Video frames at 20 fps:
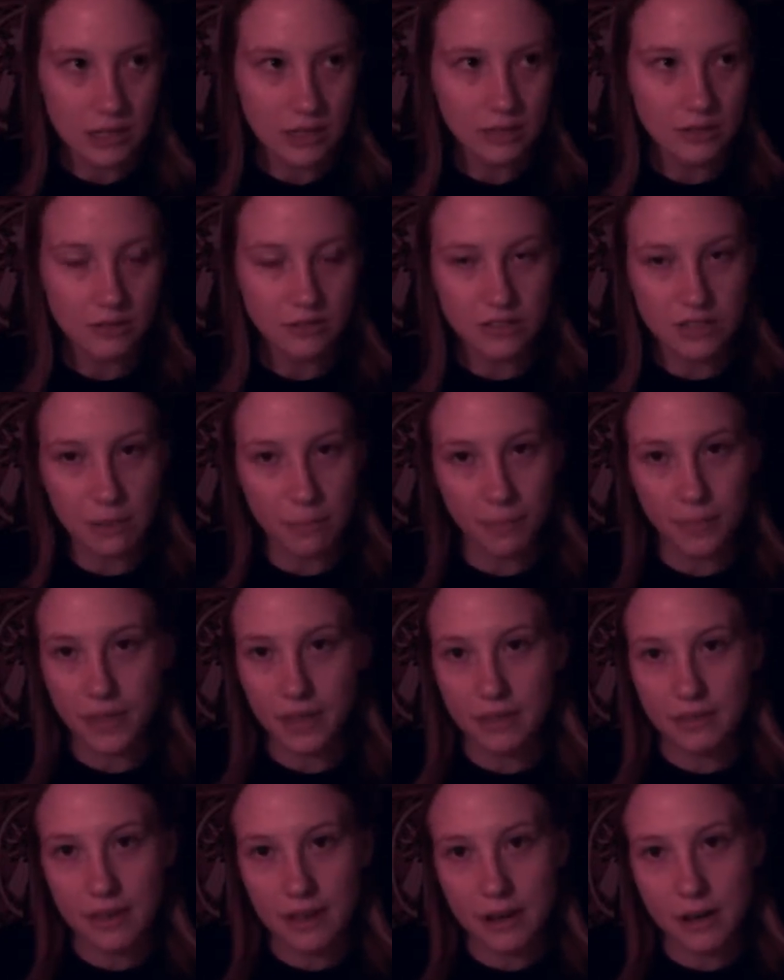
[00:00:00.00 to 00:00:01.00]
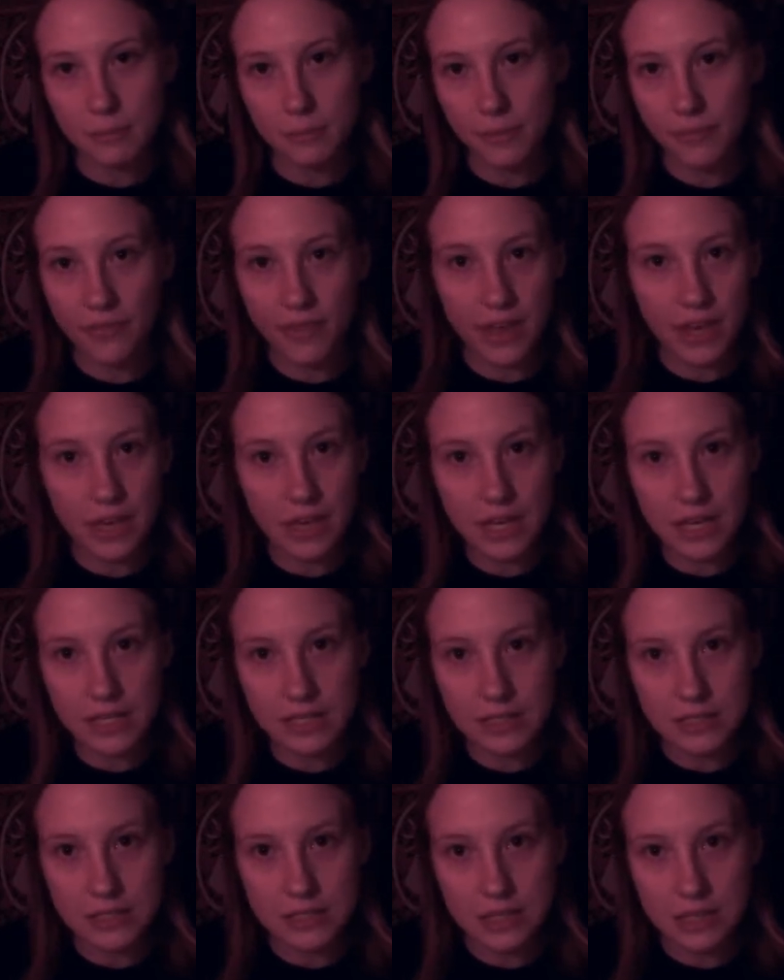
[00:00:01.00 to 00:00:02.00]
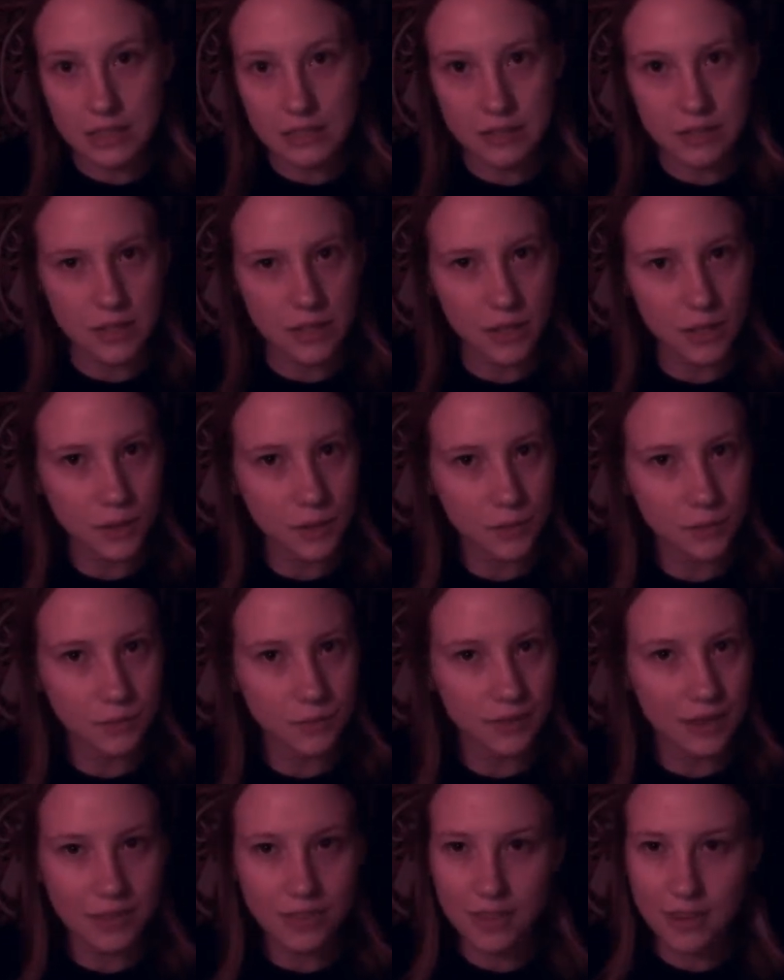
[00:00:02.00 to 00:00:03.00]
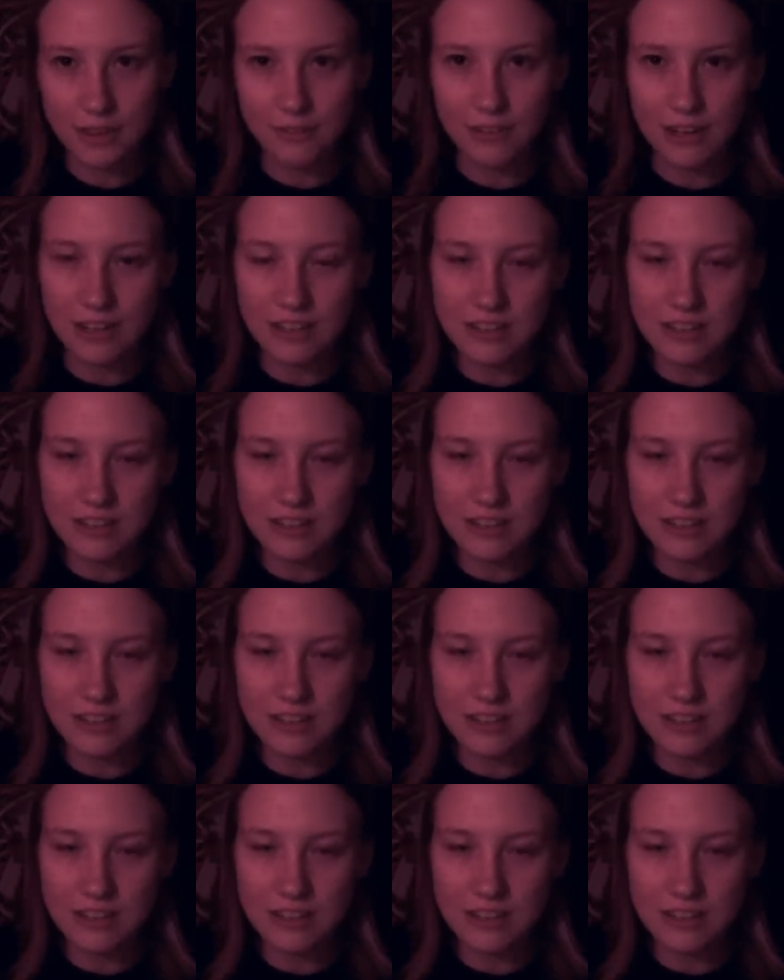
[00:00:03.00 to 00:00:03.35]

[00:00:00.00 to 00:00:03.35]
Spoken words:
There's something there, but they can't see it, so they think of it as